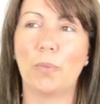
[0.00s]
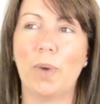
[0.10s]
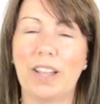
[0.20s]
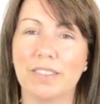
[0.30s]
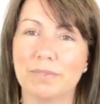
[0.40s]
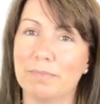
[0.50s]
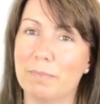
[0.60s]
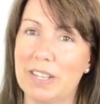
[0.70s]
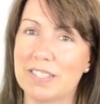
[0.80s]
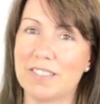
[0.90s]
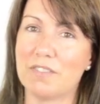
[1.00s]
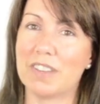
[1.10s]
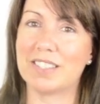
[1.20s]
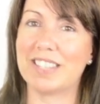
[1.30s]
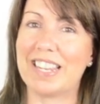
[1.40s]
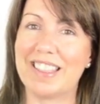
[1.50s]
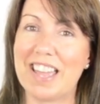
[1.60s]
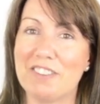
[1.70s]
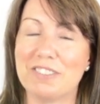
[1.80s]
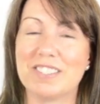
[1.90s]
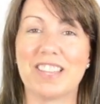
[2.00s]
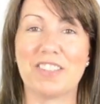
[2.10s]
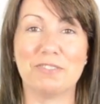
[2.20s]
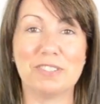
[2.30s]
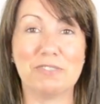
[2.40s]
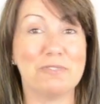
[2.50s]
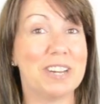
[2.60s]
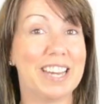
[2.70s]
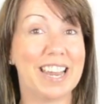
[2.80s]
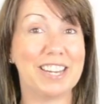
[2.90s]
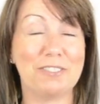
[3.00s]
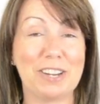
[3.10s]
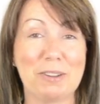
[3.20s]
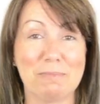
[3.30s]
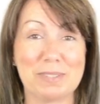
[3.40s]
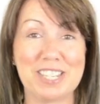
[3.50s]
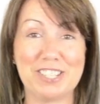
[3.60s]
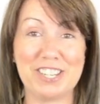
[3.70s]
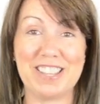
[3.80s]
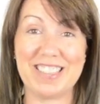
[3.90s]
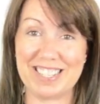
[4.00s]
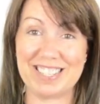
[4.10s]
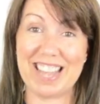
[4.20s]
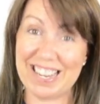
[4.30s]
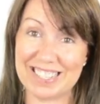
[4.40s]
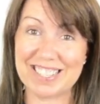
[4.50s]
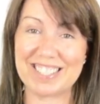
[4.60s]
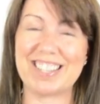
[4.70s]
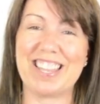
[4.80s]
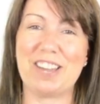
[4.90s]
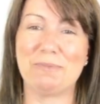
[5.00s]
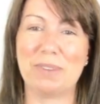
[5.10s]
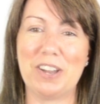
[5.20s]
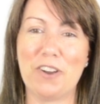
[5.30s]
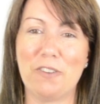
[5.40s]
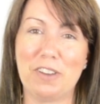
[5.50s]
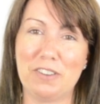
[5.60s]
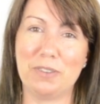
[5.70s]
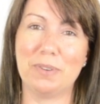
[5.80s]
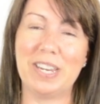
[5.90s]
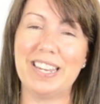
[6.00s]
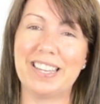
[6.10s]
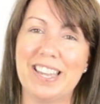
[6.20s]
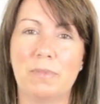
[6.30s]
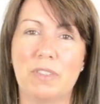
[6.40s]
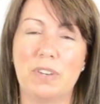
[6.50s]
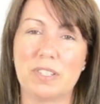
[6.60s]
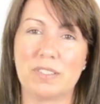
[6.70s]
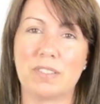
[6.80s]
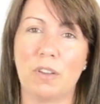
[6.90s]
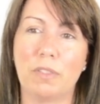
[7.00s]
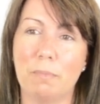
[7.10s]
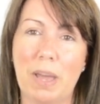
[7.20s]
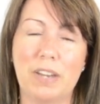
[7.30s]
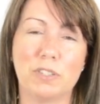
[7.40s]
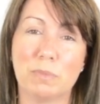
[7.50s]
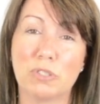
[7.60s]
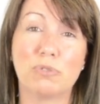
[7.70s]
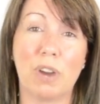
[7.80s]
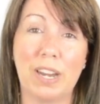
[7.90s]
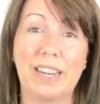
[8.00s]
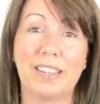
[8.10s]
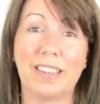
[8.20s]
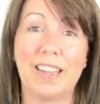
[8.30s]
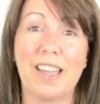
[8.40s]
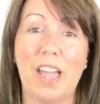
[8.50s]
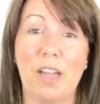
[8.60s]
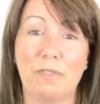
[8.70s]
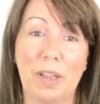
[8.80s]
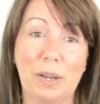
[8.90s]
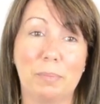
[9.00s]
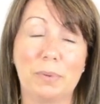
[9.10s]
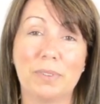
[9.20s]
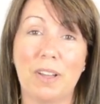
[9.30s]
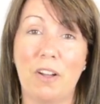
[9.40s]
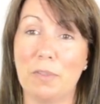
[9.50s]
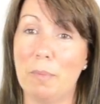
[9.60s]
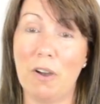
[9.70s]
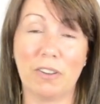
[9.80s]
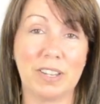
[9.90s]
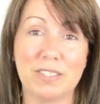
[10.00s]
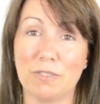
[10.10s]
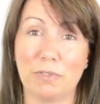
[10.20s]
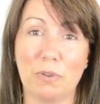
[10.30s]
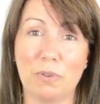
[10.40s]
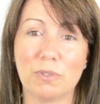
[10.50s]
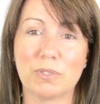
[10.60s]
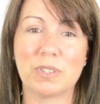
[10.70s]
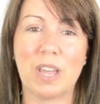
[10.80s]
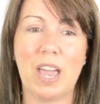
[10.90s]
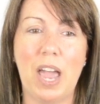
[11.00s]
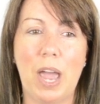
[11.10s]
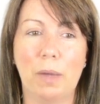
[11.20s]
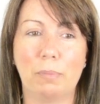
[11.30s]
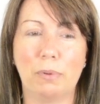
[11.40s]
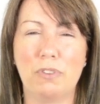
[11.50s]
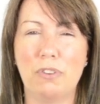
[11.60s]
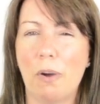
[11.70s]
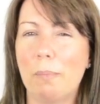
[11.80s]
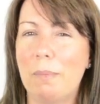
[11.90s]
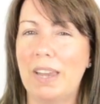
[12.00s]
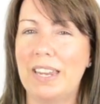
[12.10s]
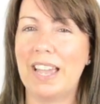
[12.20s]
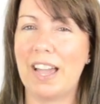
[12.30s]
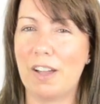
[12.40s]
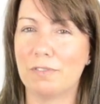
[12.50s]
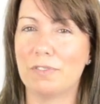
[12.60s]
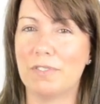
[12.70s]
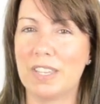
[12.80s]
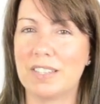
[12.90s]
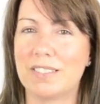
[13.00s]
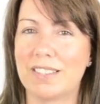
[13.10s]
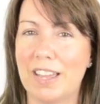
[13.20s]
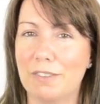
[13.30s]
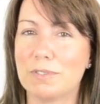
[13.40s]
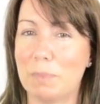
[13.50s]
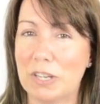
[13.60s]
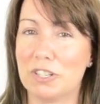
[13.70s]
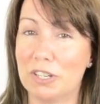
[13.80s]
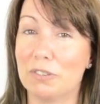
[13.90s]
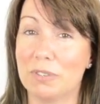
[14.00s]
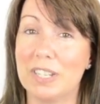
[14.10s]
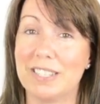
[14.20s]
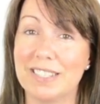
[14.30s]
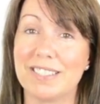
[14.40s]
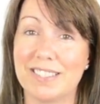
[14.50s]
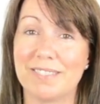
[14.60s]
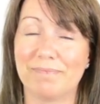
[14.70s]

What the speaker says: Well, Matt, the first thing there is that there isn't really any great competition in this sense that we are very unique. There is other management training available on the market, of course, but not many have this kind of special ingredient.